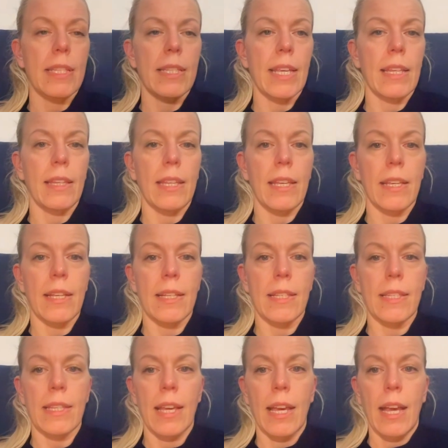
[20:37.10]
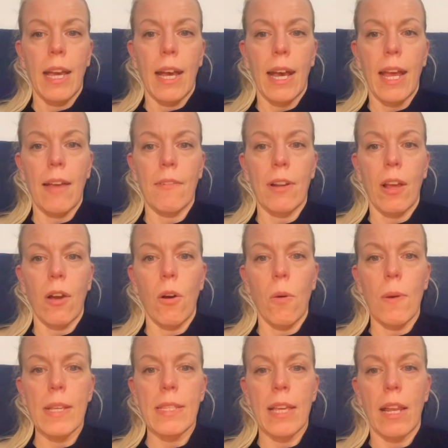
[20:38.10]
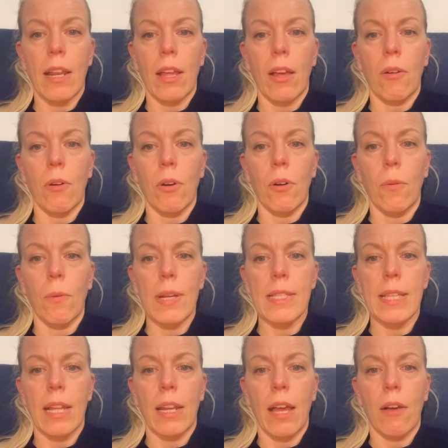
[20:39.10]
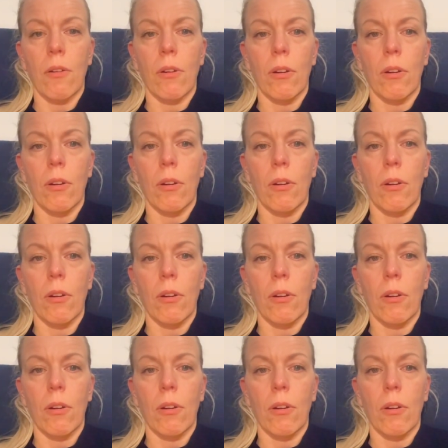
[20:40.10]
settings. I have always allow, always allow,